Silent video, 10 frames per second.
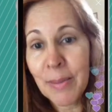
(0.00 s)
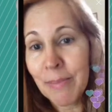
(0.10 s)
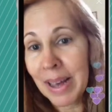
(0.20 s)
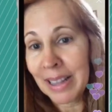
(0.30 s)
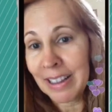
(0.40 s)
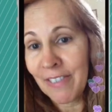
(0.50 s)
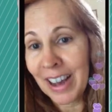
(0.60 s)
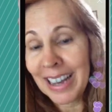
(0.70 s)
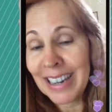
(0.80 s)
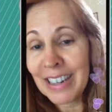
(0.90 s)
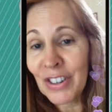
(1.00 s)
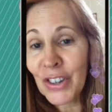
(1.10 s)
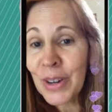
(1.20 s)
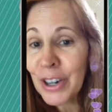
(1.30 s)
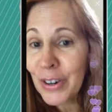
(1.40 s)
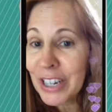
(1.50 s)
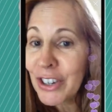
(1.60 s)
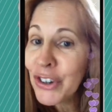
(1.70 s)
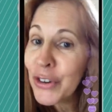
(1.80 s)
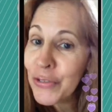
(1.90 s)
belly fat is to
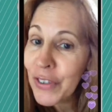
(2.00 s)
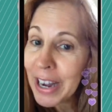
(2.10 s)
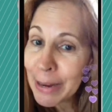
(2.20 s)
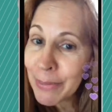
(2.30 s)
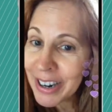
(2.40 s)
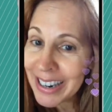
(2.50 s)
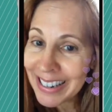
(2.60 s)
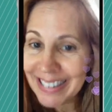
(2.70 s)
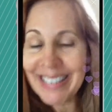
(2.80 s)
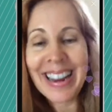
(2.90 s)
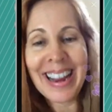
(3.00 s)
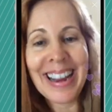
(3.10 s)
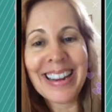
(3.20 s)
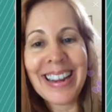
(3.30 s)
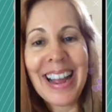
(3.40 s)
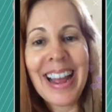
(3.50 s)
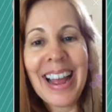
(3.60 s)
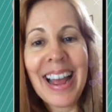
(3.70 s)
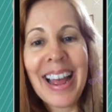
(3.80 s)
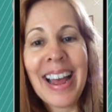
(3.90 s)
increase your fiber intake.
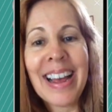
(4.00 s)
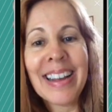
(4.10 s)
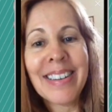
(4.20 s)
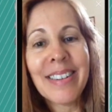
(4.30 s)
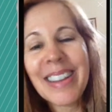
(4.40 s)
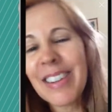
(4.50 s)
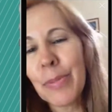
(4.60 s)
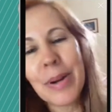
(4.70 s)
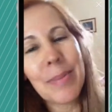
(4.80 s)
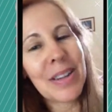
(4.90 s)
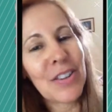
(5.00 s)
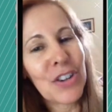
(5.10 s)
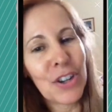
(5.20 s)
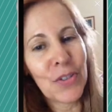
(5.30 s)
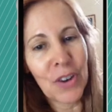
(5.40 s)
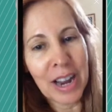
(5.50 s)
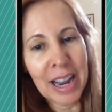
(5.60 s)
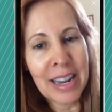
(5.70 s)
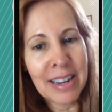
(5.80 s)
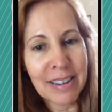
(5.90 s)
And that's pretty much good for
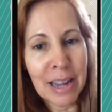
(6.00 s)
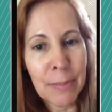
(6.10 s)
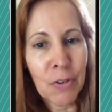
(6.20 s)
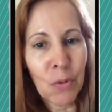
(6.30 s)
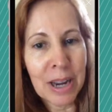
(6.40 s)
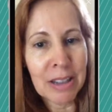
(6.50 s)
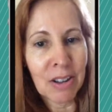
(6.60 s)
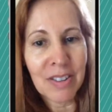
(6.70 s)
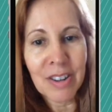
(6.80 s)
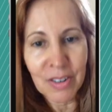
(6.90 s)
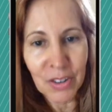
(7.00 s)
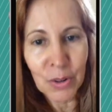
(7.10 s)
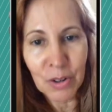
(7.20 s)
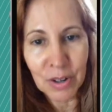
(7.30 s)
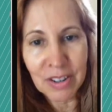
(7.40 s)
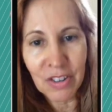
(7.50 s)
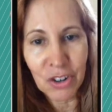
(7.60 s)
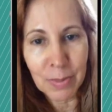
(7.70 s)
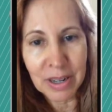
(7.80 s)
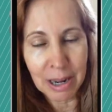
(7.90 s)
any type of weight loss. It also increases
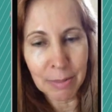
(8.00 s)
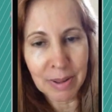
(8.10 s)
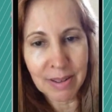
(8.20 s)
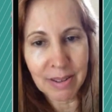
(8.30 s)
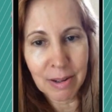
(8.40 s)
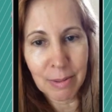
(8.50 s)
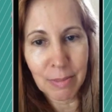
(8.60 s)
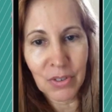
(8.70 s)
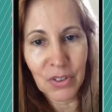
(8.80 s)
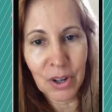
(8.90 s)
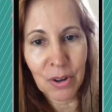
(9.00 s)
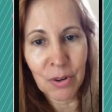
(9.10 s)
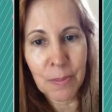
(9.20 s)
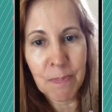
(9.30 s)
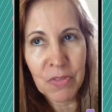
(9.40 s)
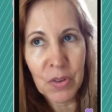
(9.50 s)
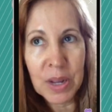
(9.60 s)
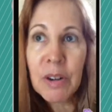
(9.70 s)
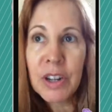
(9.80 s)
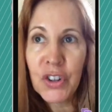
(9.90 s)
your metabolism. So to
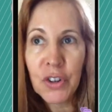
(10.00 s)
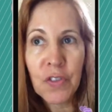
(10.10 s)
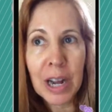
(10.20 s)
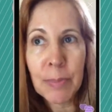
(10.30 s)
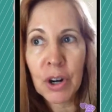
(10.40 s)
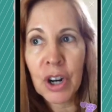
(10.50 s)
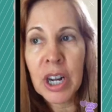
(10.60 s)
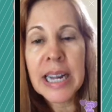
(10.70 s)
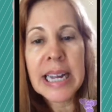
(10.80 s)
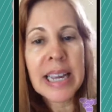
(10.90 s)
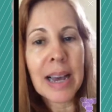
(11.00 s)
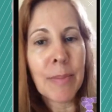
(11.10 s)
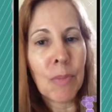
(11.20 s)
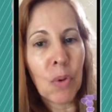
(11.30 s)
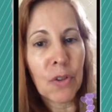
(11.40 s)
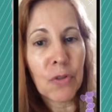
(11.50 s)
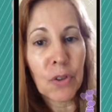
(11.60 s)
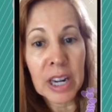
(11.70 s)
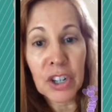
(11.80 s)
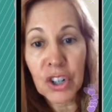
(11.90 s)
increase your fiber, get more
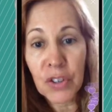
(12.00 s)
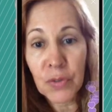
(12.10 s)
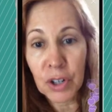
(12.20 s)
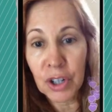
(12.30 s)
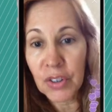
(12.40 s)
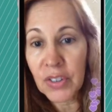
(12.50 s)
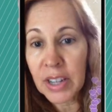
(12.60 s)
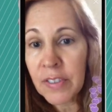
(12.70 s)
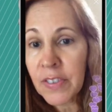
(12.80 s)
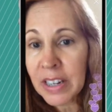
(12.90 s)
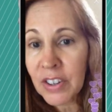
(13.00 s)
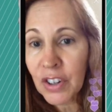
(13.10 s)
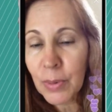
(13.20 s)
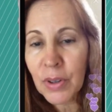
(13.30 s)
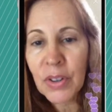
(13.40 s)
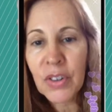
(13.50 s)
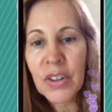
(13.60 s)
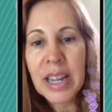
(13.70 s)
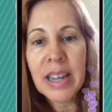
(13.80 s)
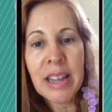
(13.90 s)
fresh fruits and vegetables,
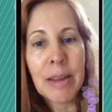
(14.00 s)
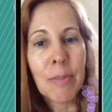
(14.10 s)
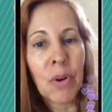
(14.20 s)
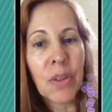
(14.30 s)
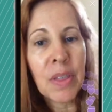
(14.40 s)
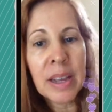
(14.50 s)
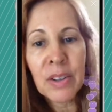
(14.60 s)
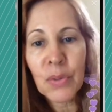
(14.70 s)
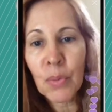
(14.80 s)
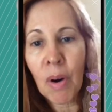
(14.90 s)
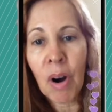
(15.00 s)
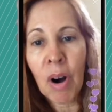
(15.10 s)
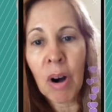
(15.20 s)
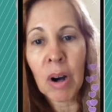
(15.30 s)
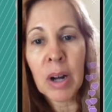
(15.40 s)
eat more things raw,